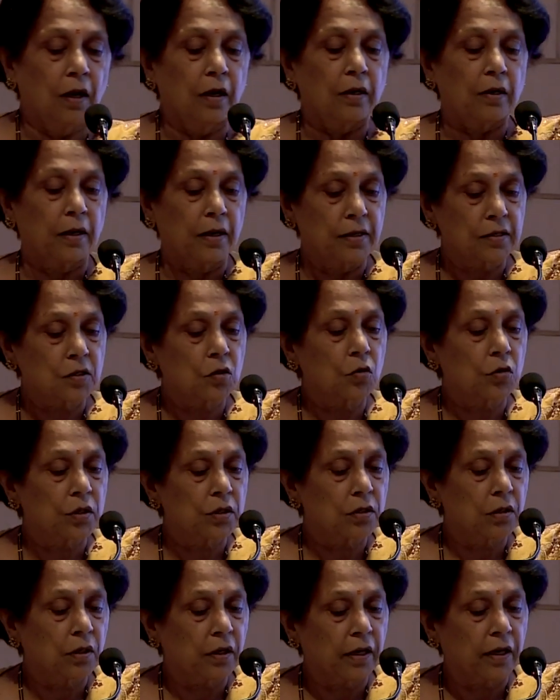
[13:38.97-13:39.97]

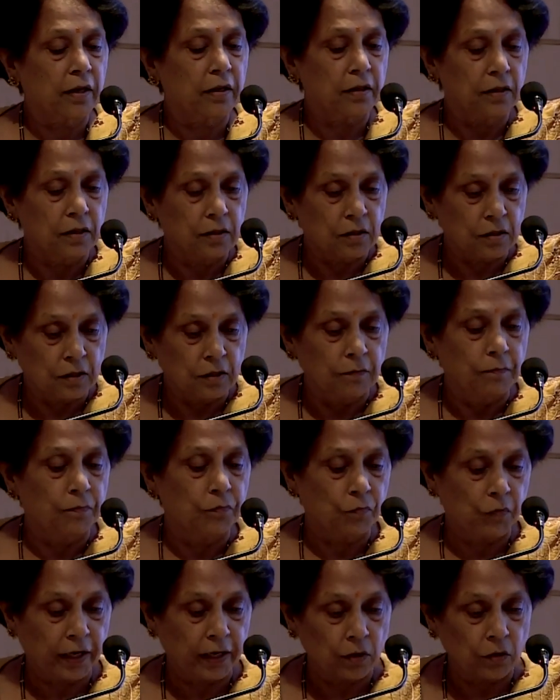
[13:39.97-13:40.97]
translocation carriers,
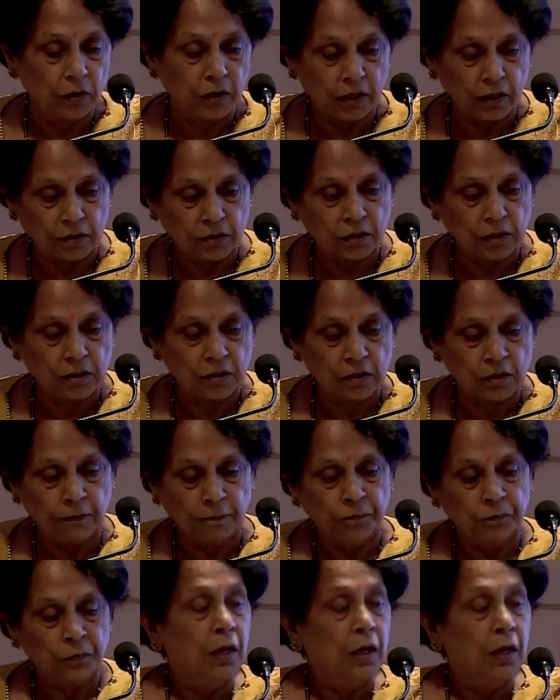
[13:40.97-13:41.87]
microdeletions.